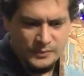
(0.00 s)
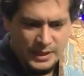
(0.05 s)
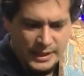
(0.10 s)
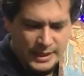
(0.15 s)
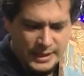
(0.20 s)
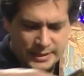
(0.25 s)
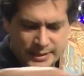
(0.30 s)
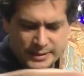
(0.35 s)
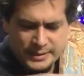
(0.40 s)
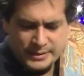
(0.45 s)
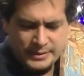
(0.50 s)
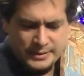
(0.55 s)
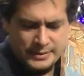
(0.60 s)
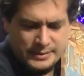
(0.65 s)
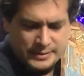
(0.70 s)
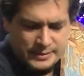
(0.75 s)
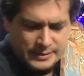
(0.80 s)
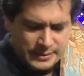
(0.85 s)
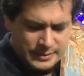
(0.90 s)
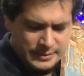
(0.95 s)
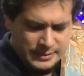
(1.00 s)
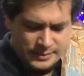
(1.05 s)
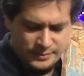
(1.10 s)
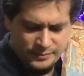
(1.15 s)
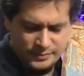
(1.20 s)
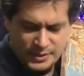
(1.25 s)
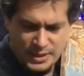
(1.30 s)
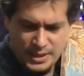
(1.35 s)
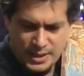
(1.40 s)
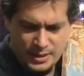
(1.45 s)
And
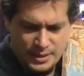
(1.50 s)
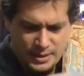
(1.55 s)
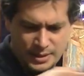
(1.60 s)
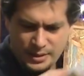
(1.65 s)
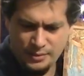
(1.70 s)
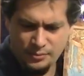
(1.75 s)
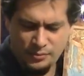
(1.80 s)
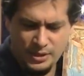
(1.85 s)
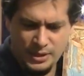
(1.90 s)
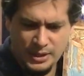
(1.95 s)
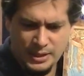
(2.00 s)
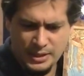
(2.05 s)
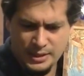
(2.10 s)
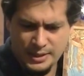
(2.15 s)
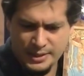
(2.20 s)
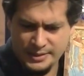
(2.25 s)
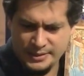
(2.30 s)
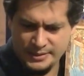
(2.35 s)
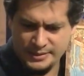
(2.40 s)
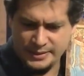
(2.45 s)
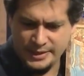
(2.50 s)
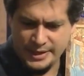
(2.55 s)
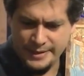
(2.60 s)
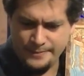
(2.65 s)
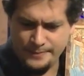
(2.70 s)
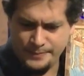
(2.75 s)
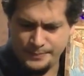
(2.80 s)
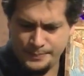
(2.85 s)
yeah, I really like this game.